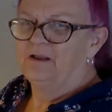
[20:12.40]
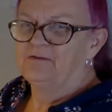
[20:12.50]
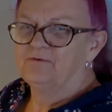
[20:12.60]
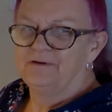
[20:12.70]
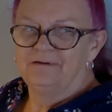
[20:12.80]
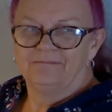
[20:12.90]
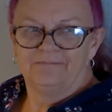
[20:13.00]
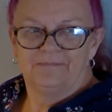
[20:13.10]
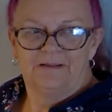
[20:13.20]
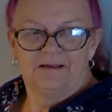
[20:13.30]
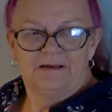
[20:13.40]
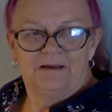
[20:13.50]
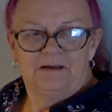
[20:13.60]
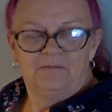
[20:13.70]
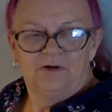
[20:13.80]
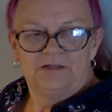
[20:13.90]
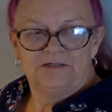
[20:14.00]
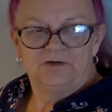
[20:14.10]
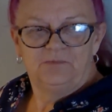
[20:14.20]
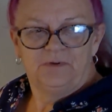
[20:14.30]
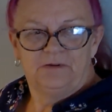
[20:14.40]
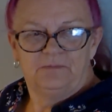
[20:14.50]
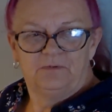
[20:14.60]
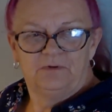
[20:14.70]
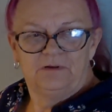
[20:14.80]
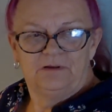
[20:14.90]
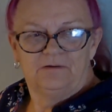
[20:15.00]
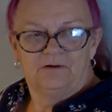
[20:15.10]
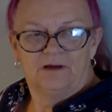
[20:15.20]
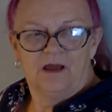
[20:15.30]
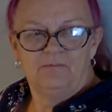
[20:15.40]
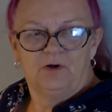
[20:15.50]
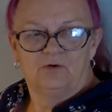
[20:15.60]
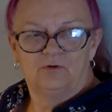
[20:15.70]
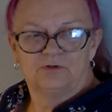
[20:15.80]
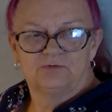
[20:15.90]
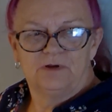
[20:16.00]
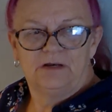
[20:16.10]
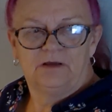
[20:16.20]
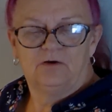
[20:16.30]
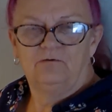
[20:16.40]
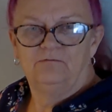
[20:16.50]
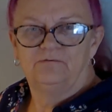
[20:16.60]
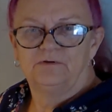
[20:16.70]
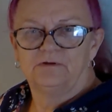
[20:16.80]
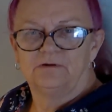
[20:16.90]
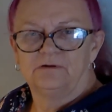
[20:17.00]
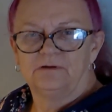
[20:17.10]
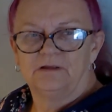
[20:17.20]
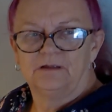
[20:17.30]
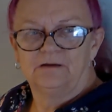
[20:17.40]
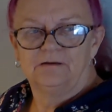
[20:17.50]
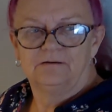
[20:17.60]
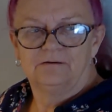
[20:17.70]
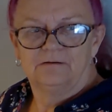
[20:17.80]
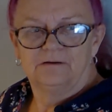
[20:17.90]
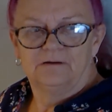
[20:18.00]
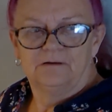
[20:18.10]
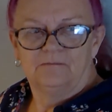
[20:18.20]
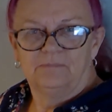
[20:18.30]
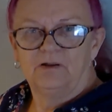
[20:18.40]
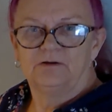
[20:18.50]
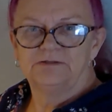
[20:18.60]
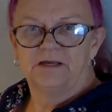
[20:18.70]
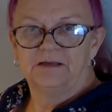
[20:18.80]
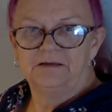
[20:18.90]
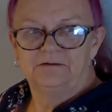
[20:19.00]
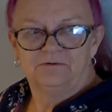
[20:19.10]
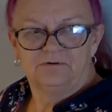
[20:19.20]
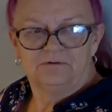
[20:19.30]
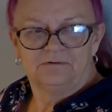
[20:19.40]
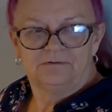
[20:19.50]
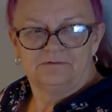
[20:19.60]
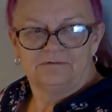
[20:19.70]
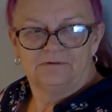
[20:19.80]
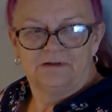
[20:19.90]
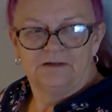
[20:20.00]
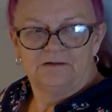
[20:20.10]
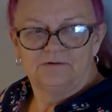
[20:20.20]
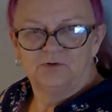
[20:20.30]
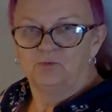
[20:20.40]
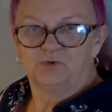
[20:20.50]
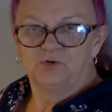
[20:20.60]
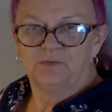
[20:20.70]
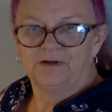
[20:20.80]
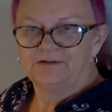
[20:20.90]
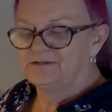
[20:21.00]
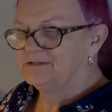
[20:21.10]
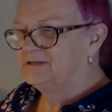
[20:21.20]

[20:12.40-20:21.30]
I'm blethering. I tell people, you know, I come across really confident and blasé or talk too much,